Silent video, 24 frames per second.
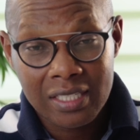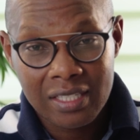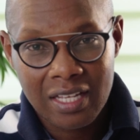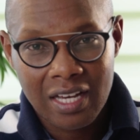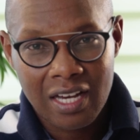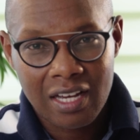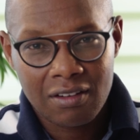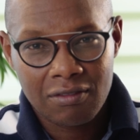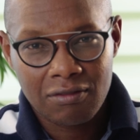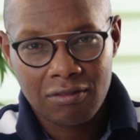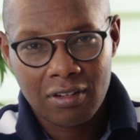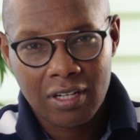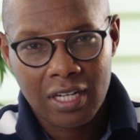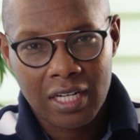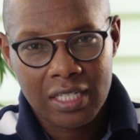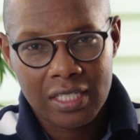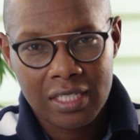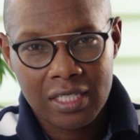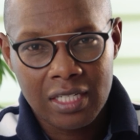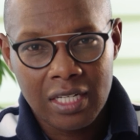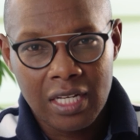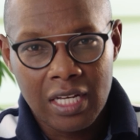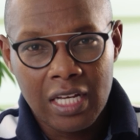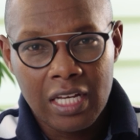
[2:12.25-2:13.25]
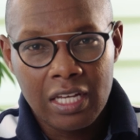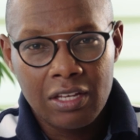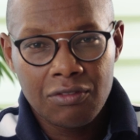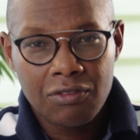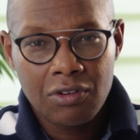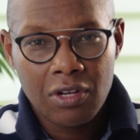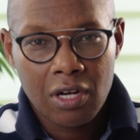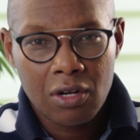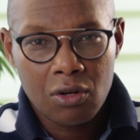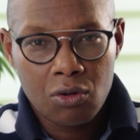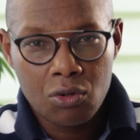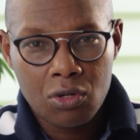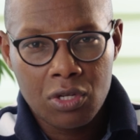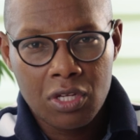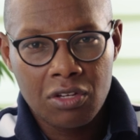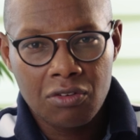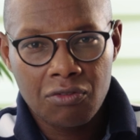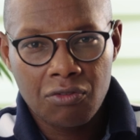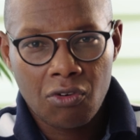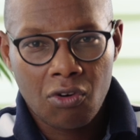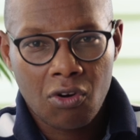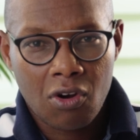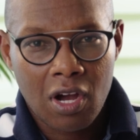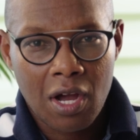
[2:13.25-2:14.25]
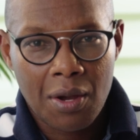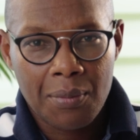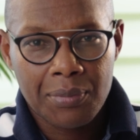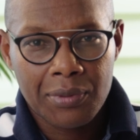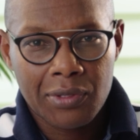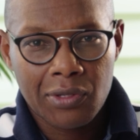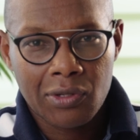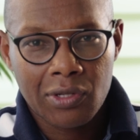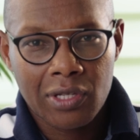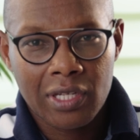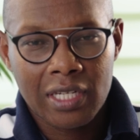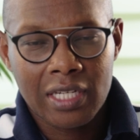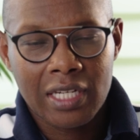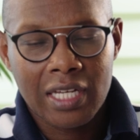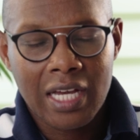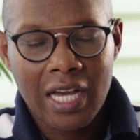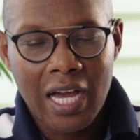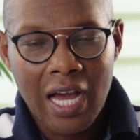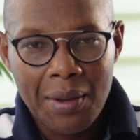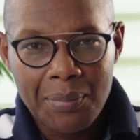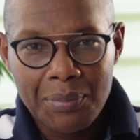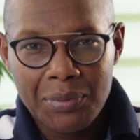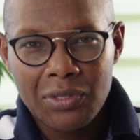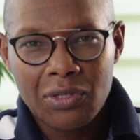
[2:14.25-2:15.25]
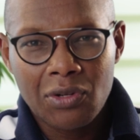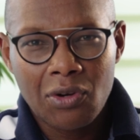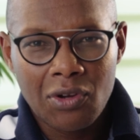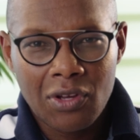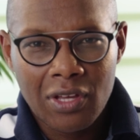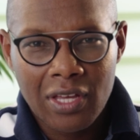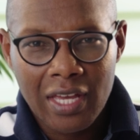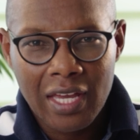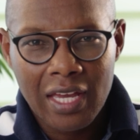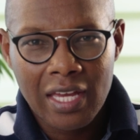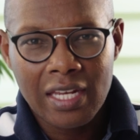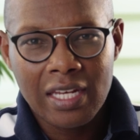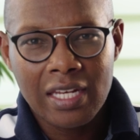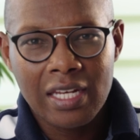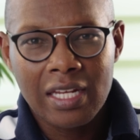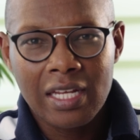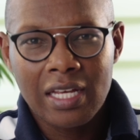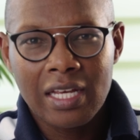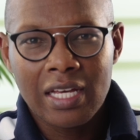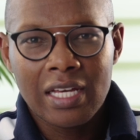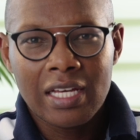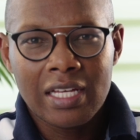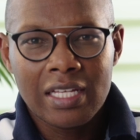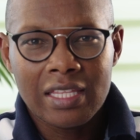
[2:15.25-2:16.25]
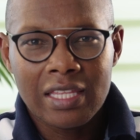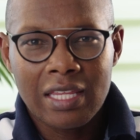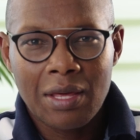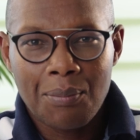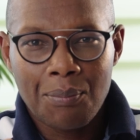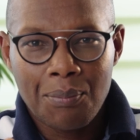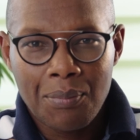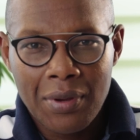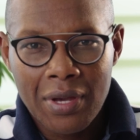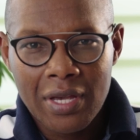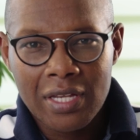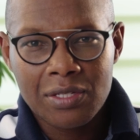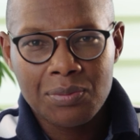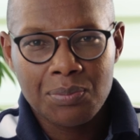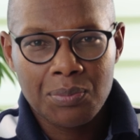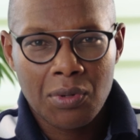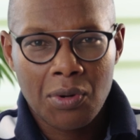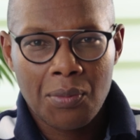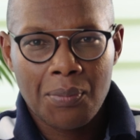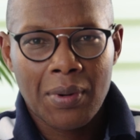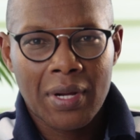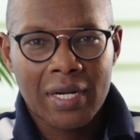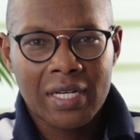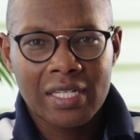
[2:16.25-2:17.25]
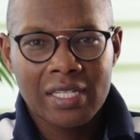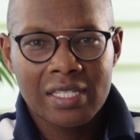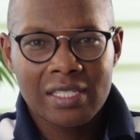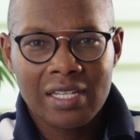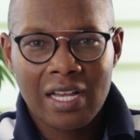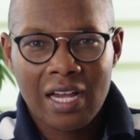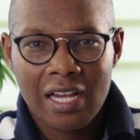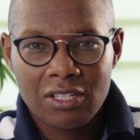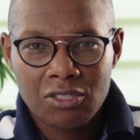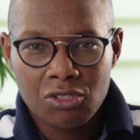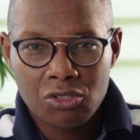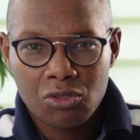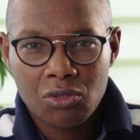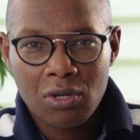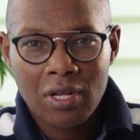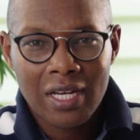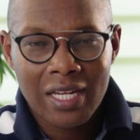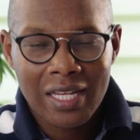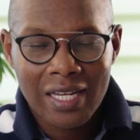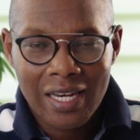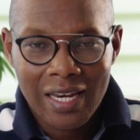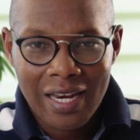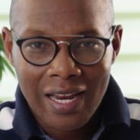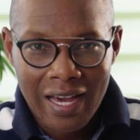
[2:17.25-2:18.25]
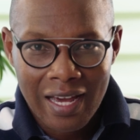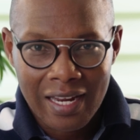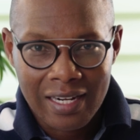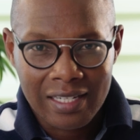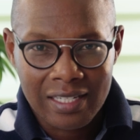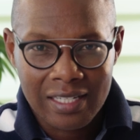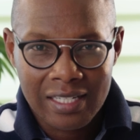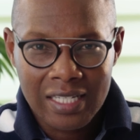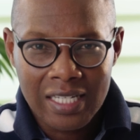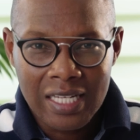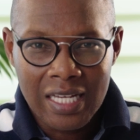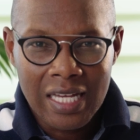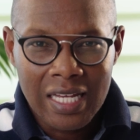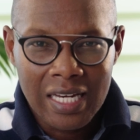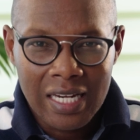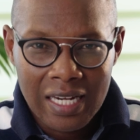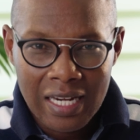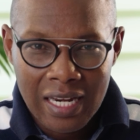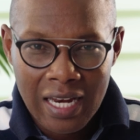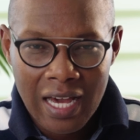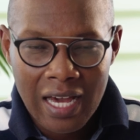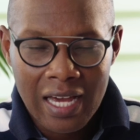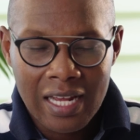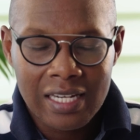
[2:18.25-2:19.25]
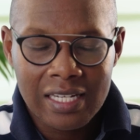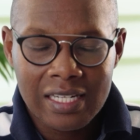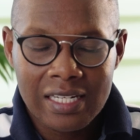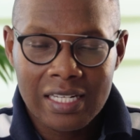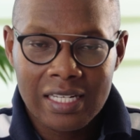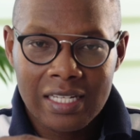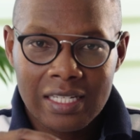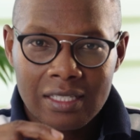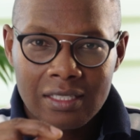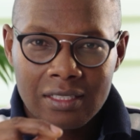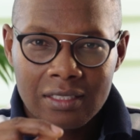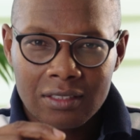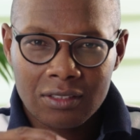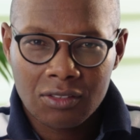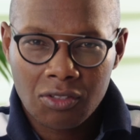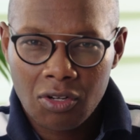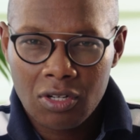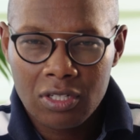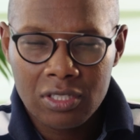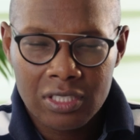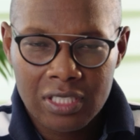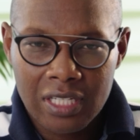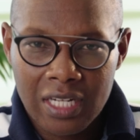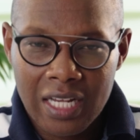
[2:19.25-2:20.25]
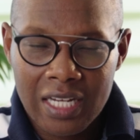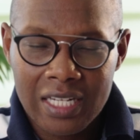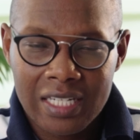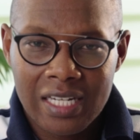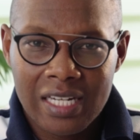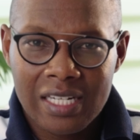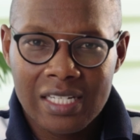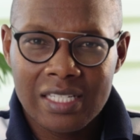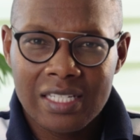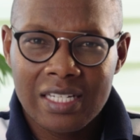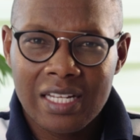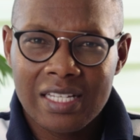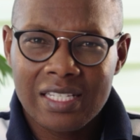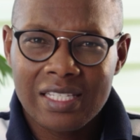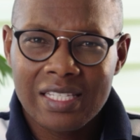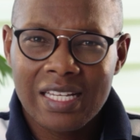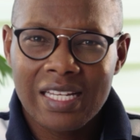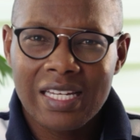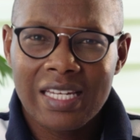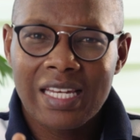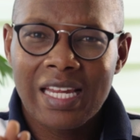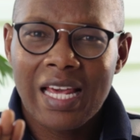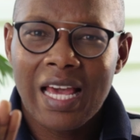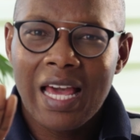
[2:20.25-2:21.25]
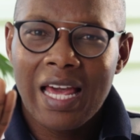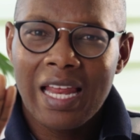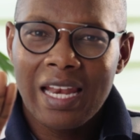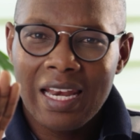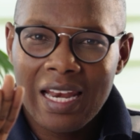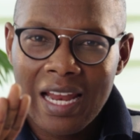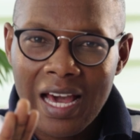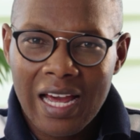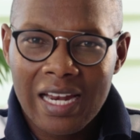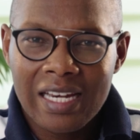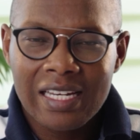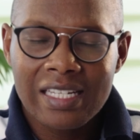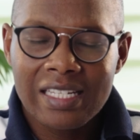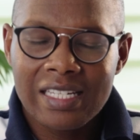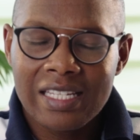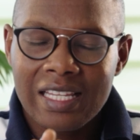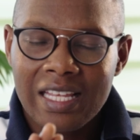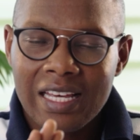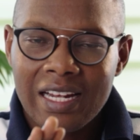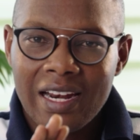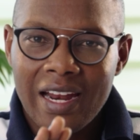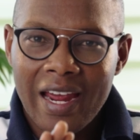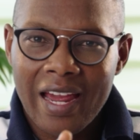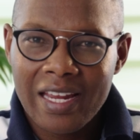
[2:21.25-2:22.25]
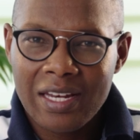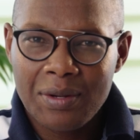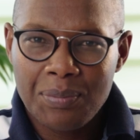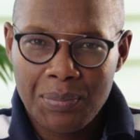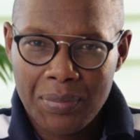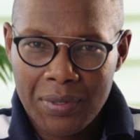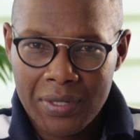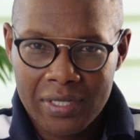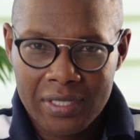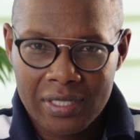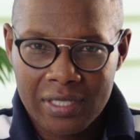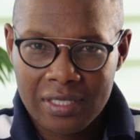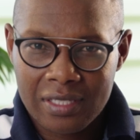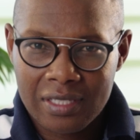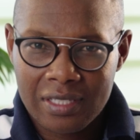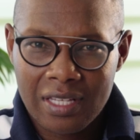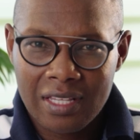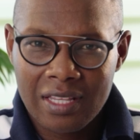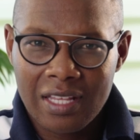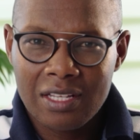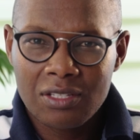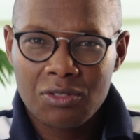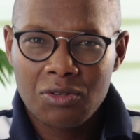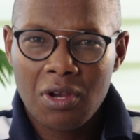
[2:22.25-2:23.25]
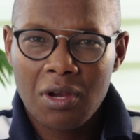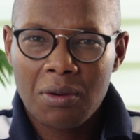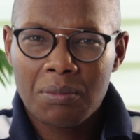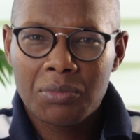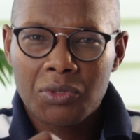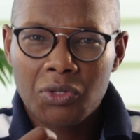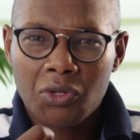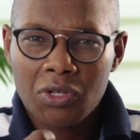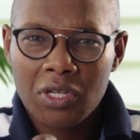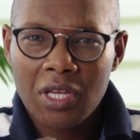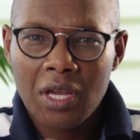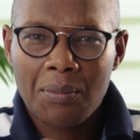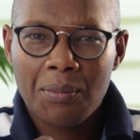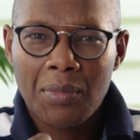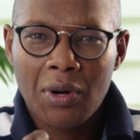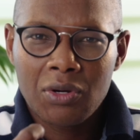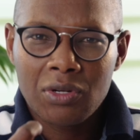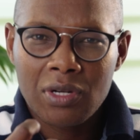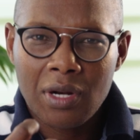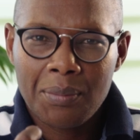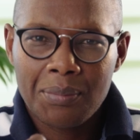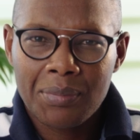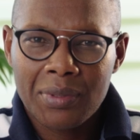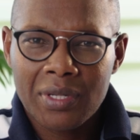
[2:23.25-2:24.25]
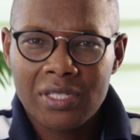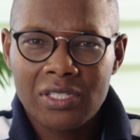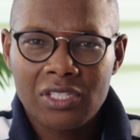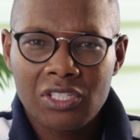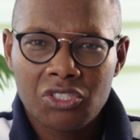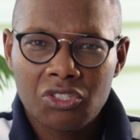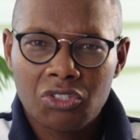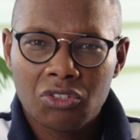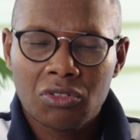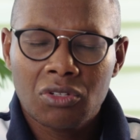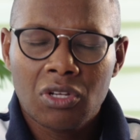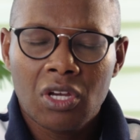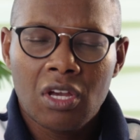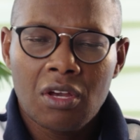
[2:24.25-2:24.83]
that flat. If you are looking for capital gain, the best properties are usually land. Land is called selected real estate, land in the right places. And that's why I'm talking about a precision